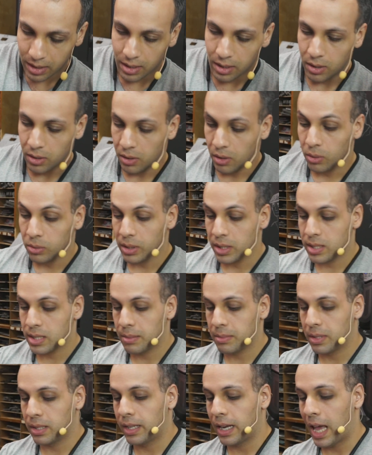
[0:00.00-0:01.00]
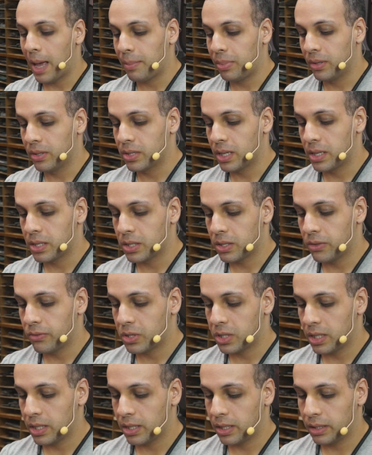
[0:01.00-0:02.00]
only something that Apple does. You've
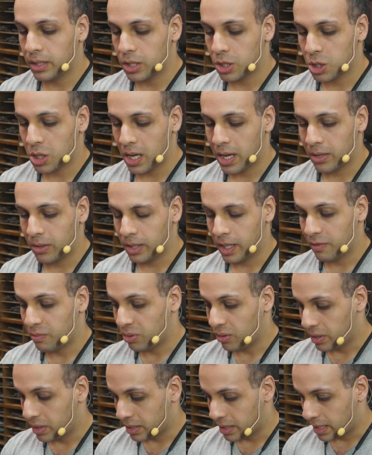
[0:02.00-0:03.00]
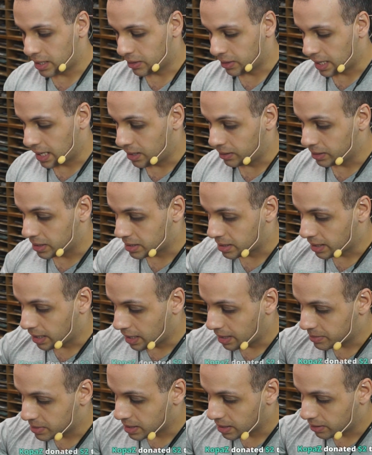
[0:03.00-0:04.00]
seen on this channel, I've pointed out countless
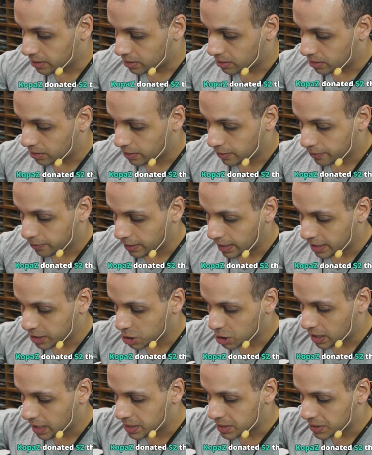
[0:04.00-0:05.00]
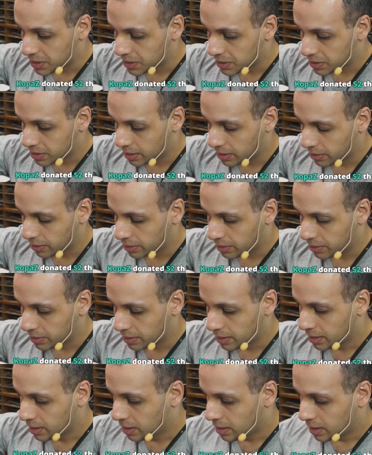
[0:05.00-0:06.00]
times how there are franchises, you know,
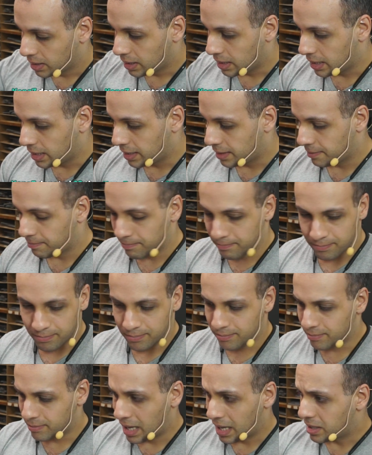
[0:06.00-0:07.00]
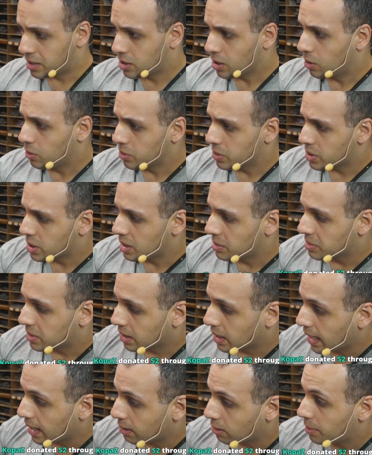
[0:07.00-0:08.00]
that don't seem to
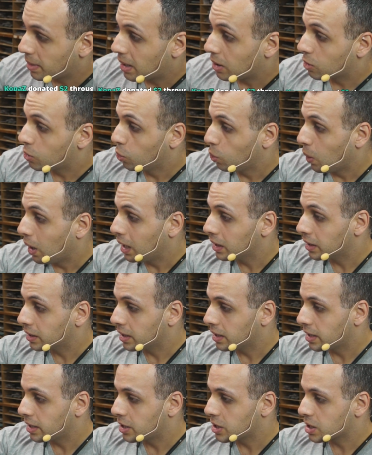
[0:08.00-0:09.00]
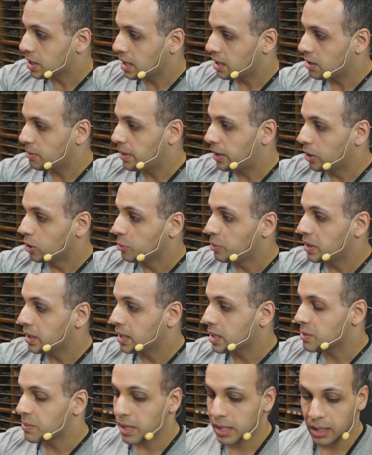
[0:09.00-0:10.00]
care about quality. They just care about opening
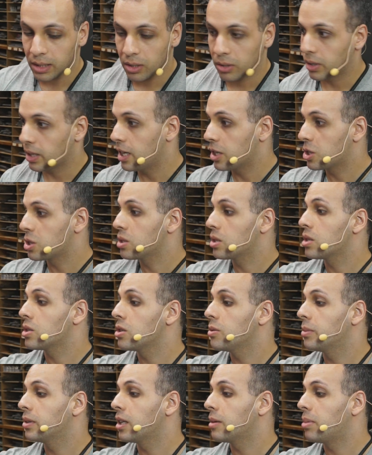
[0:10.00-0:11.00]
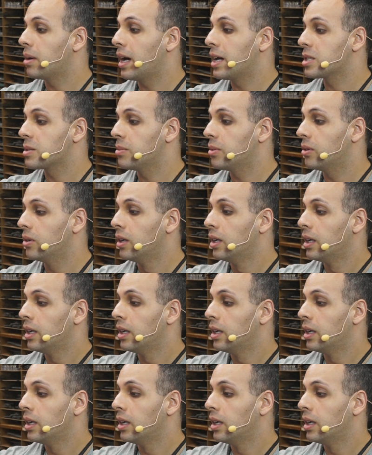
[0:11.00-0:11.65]
as many locations as humanly possible